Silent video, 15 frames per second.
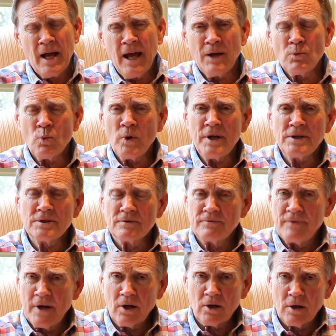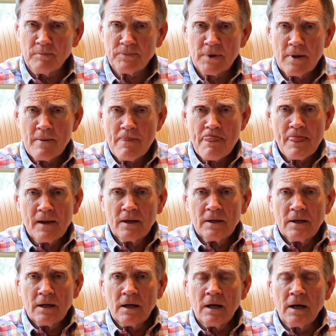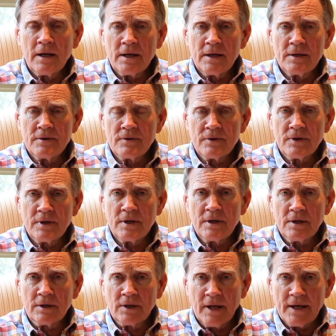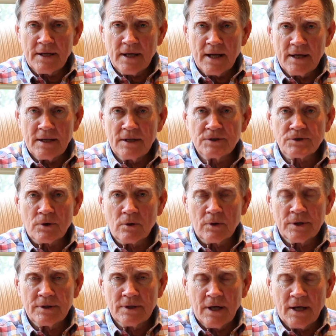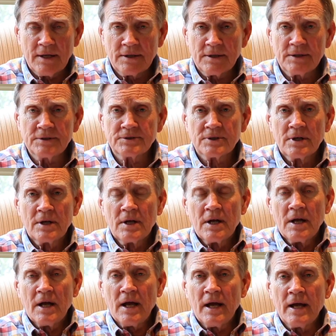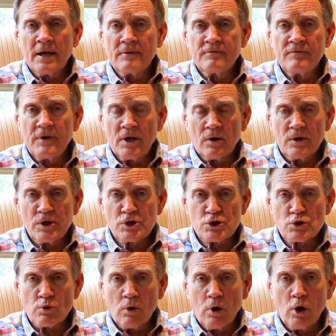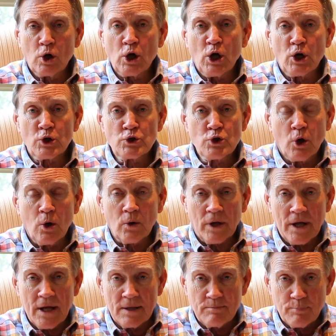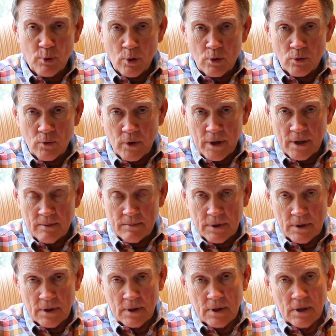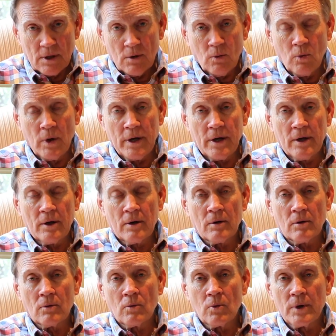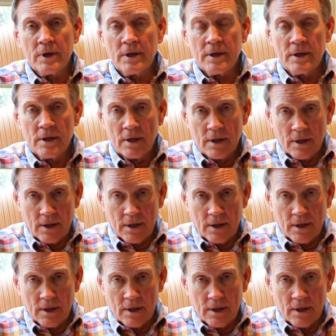and we developed in the late 80s, early 90s, a very strong adult ed program where it